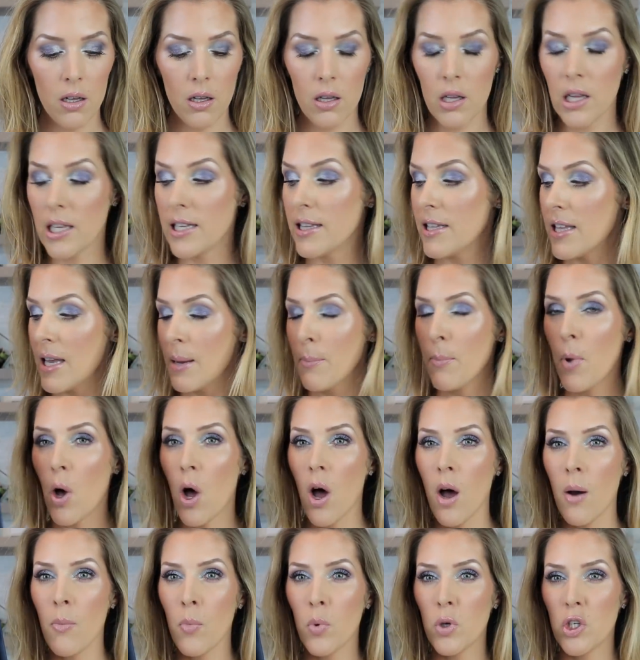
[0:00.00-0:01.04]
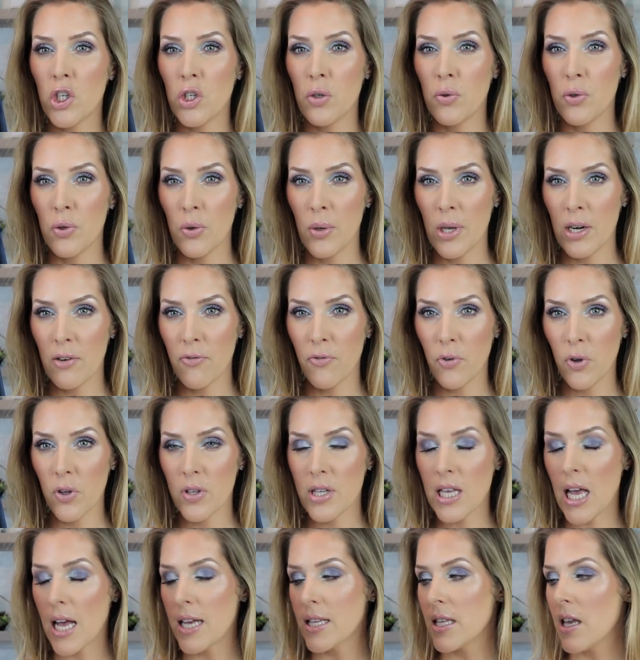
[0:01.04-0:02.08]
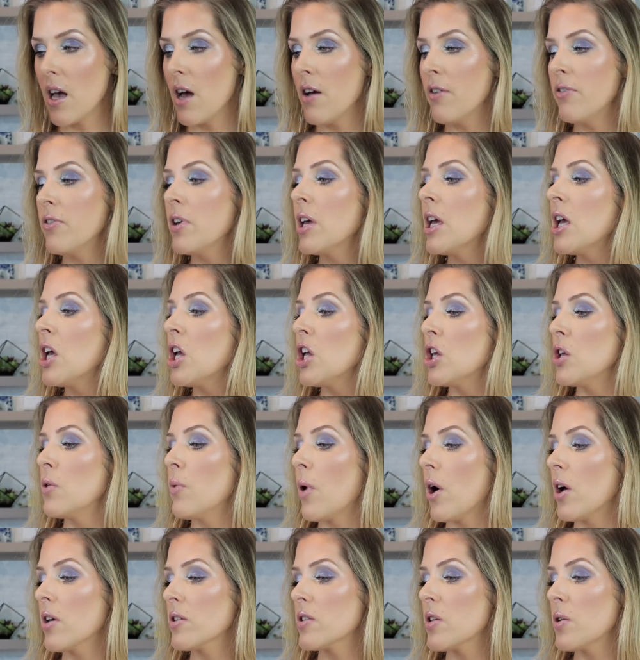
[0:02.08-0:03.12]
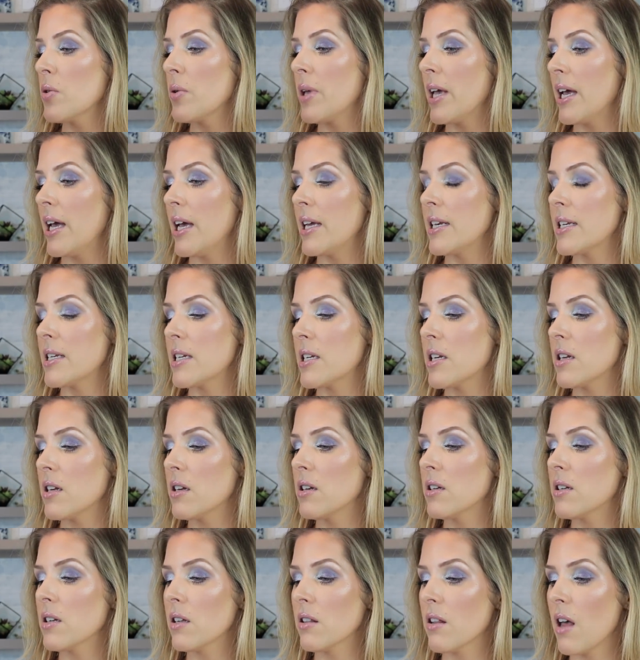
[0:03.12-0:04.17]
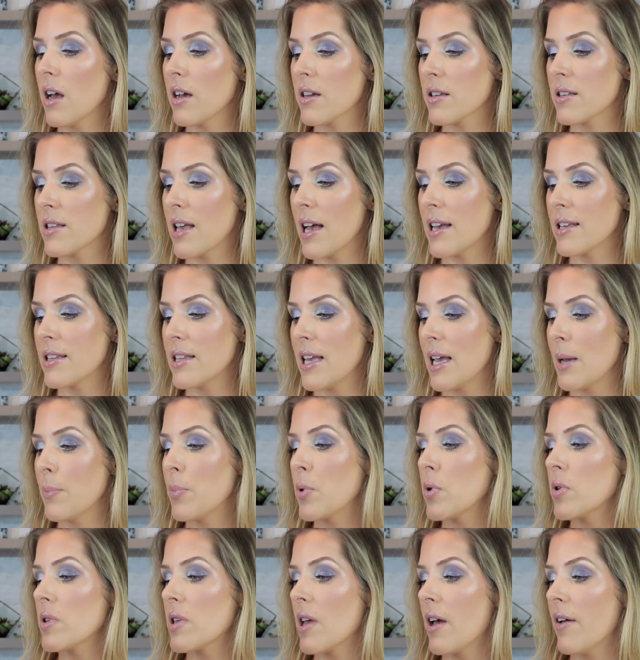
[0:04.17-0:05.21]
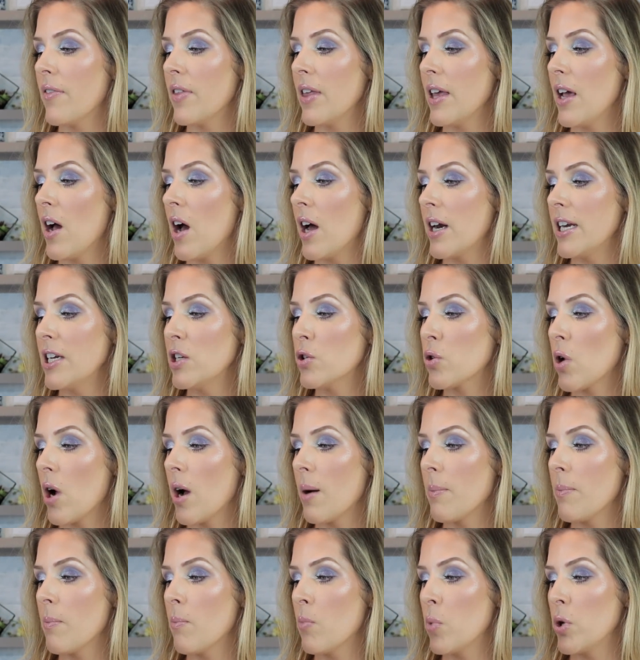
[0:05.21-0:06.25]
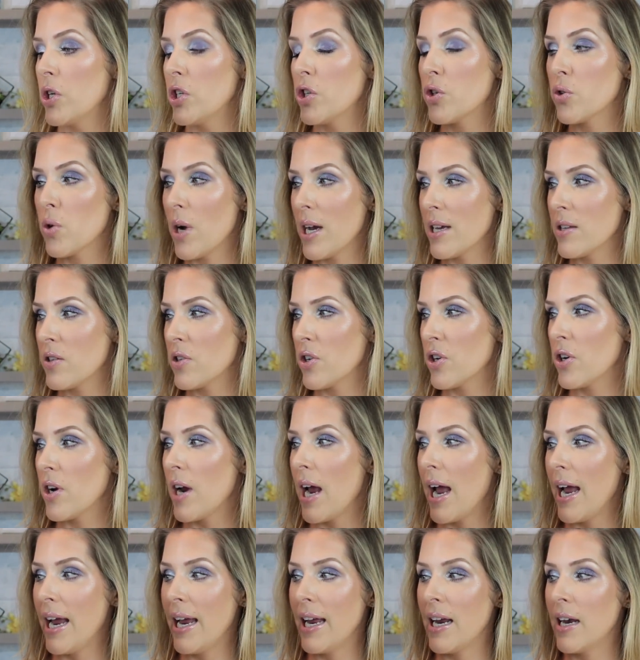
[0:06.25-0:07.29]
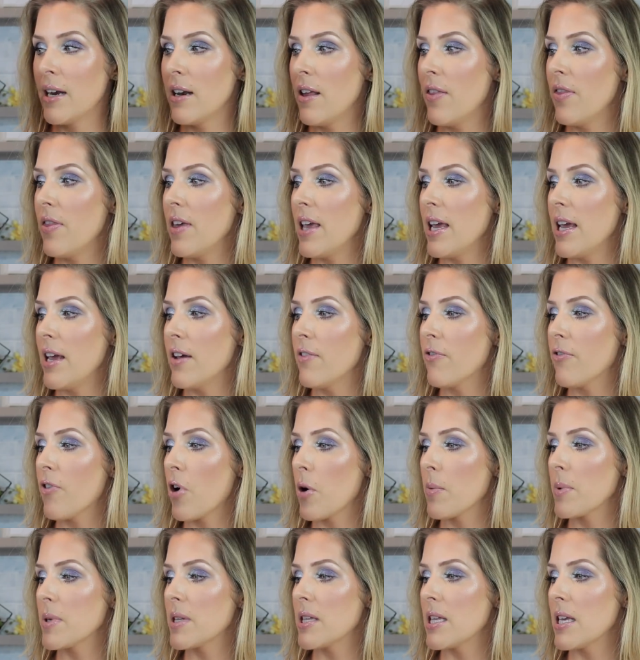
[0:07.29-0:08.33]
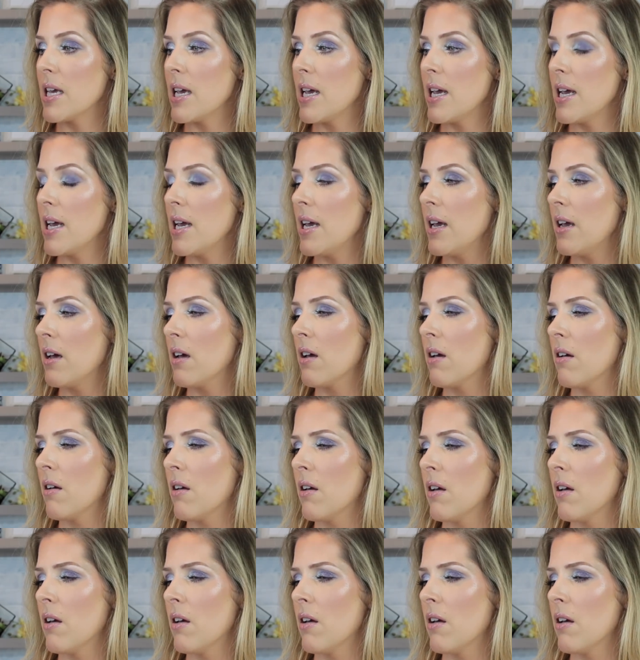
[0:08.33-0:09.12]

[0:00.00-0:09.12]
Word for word: Cleansing Balm, which you do get a full size of. You also get deluxe size samples of the Honey Drop Moisturizer and the Farmacy...